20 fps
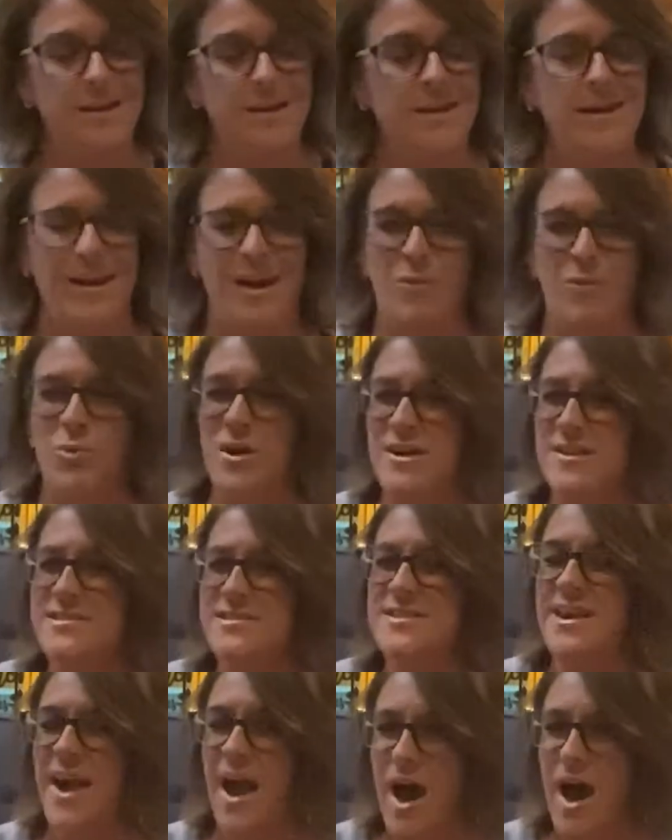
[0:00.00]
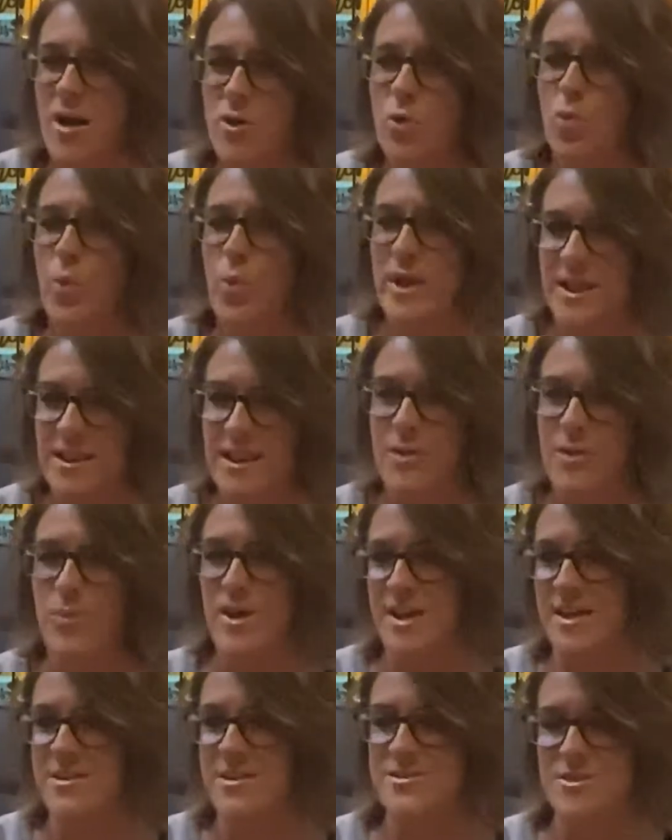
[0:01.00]
and we're going to see how quickly we
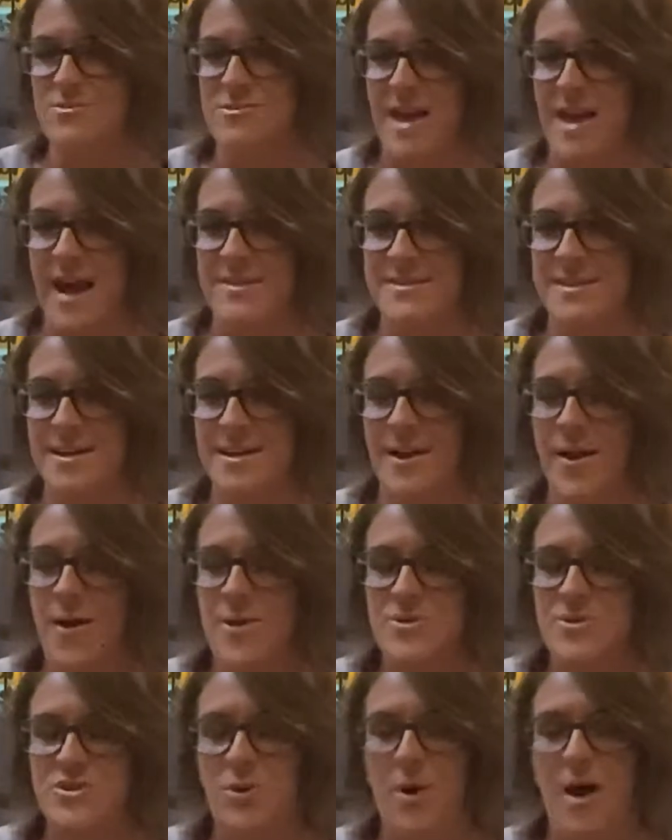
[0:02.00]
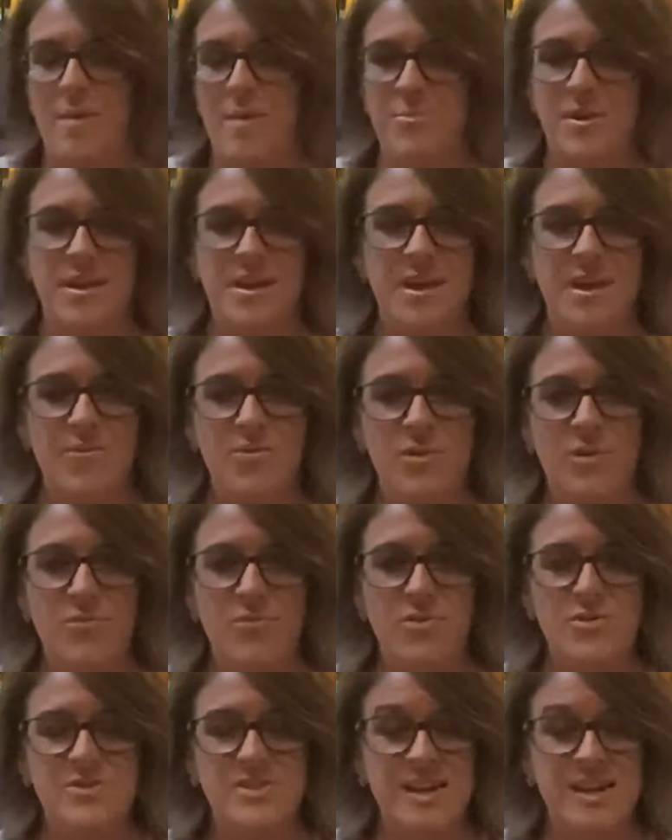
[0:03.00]
can do that. So I'm going to give you a
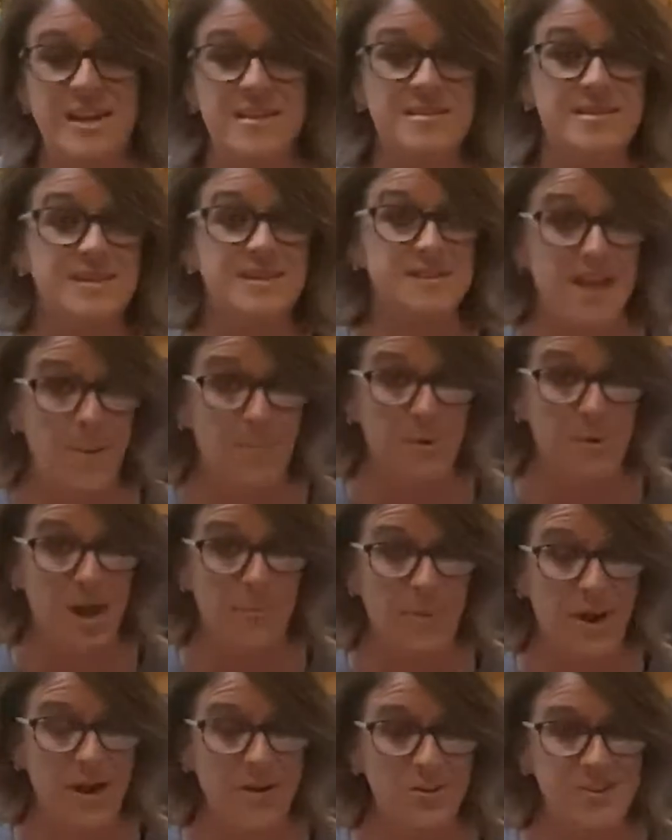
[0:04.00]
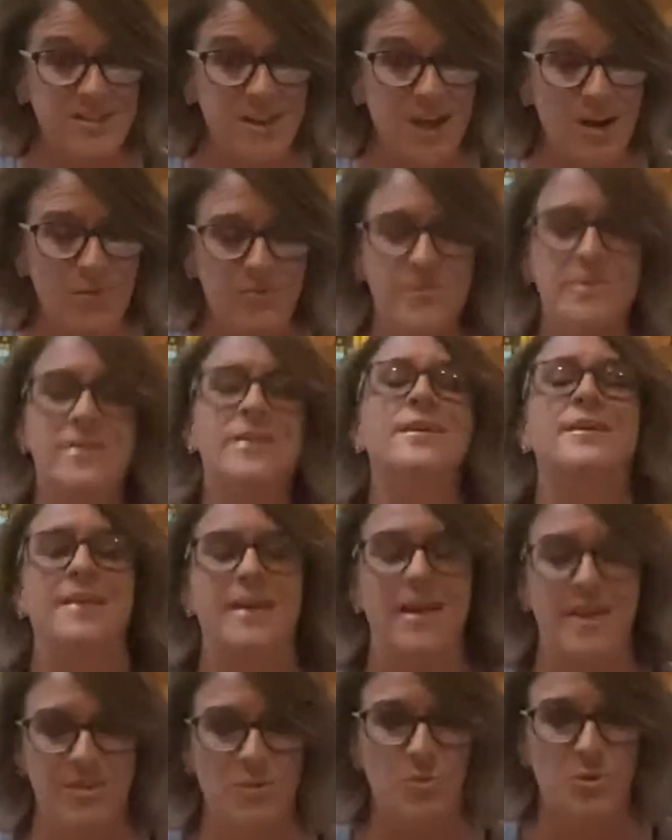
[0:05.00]
few seconds to tap it out by yourself,
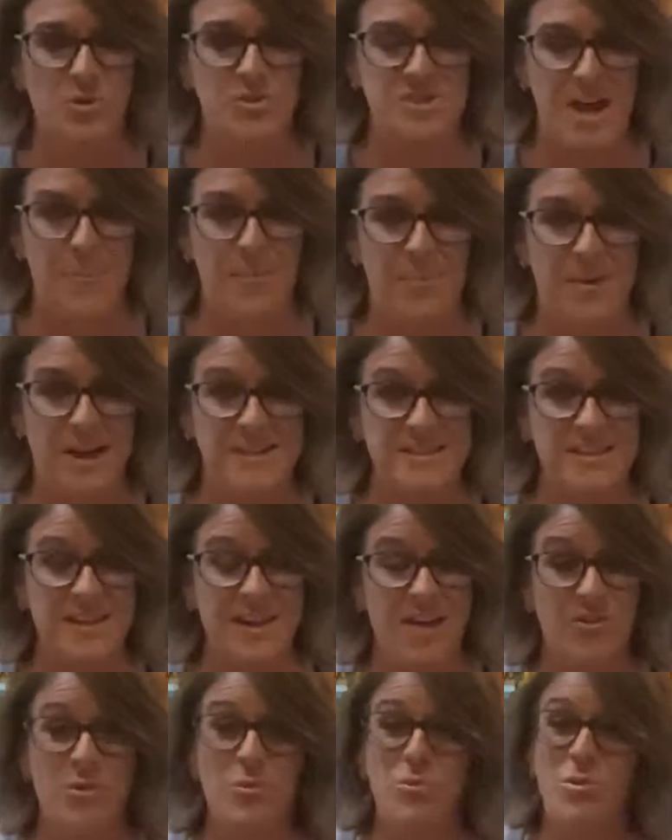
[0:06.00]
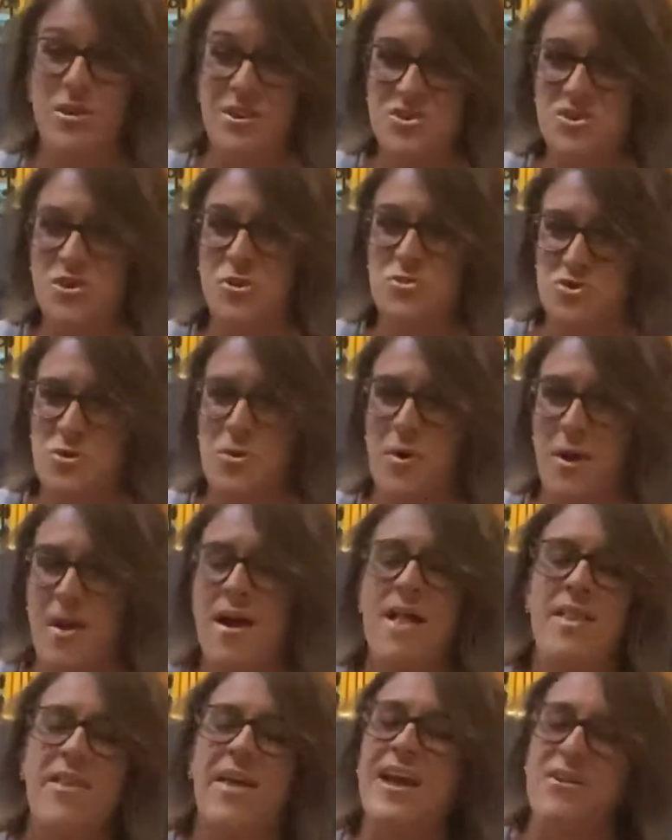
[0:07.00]
and then we'll tap it out together. We're going to do
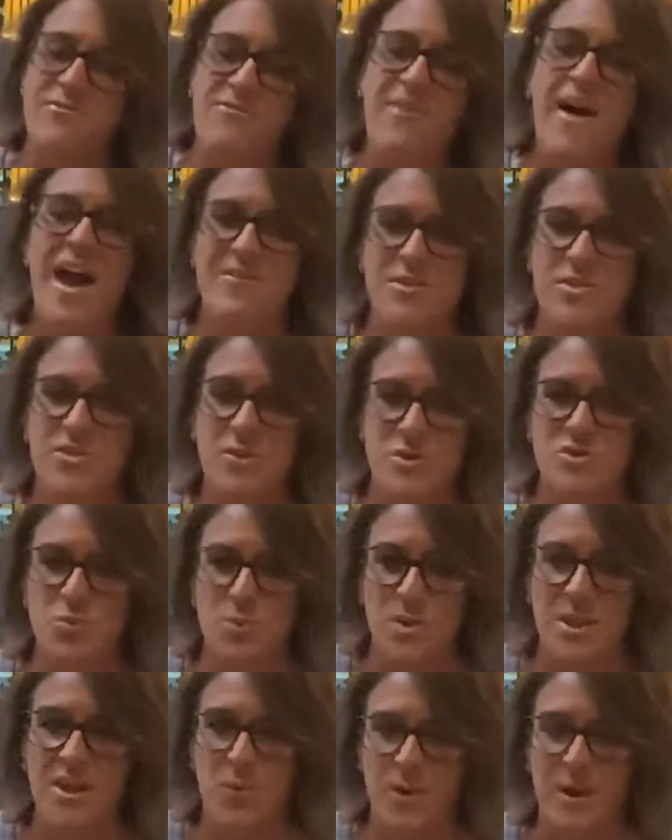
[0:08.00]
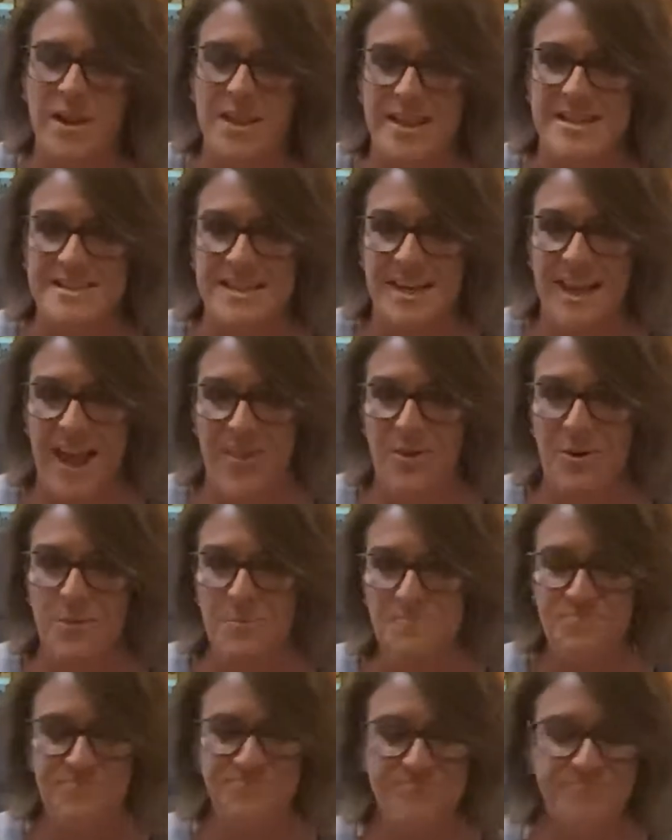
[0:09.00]
like 5 of those really quickly together.
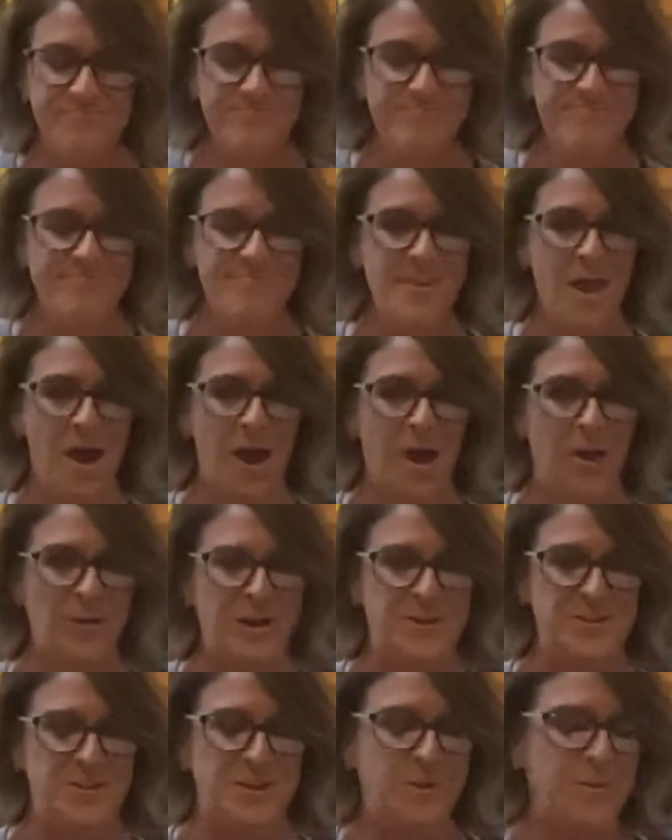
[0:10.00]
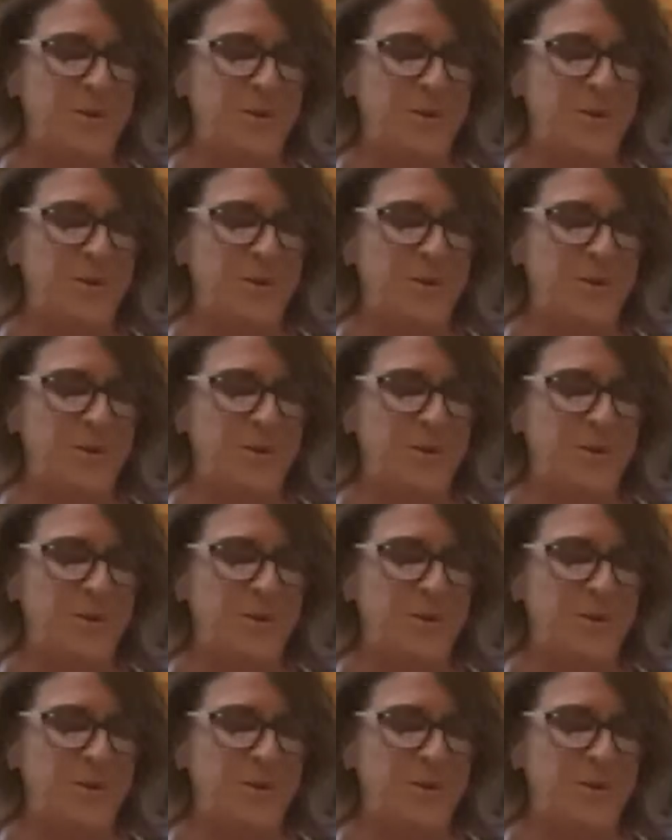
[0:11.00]
All right, here we